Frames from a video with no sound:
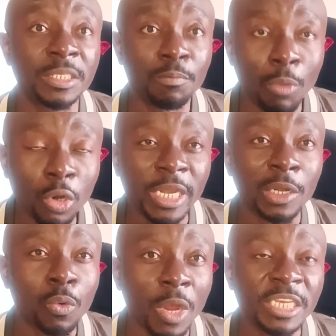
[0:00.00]
is more
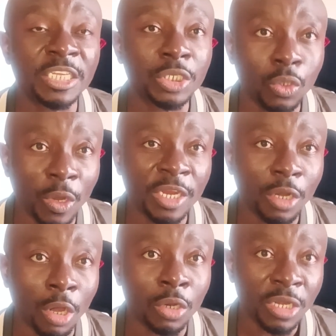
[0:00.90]
than what is
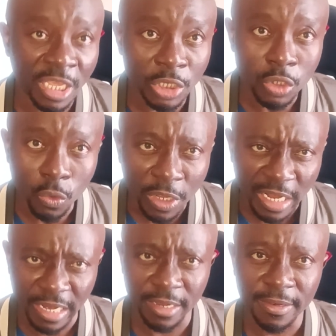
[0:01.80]
going on in
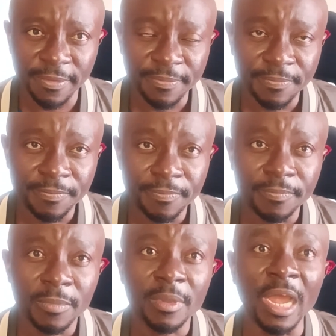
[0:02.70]
Ukraine
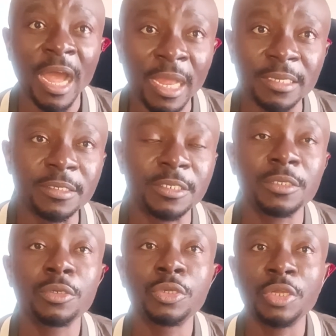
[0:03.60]

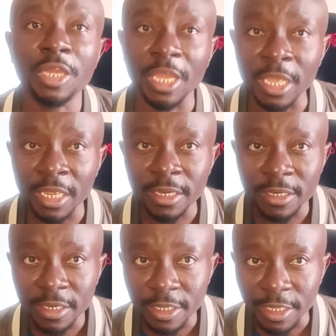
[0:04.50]
and
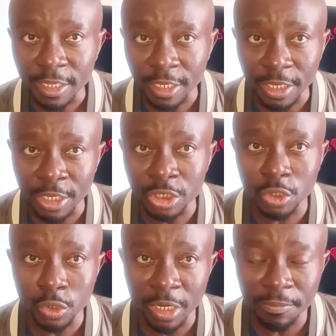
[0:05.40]
in
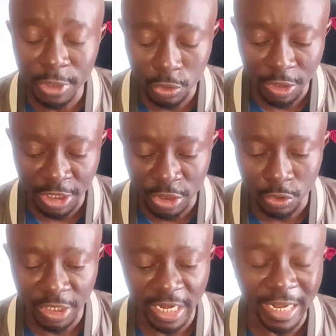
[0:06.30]
Israel, between
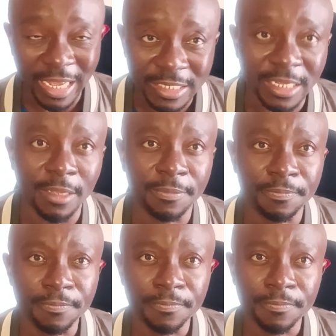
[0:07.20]
Israel and Gaza.
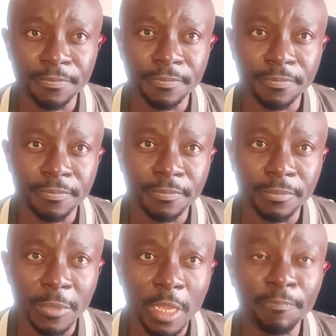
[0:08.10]

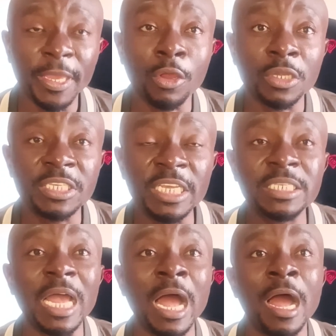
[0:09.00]
Because
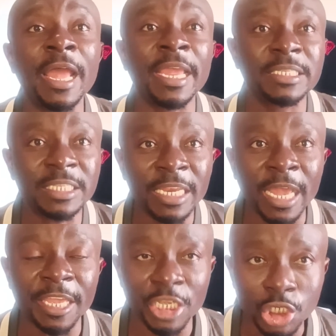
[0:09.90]
these are
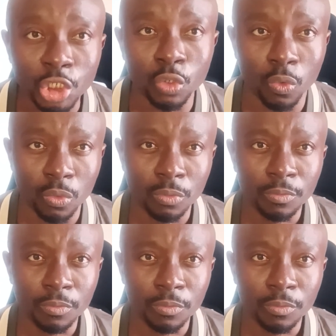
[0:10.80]
external issues.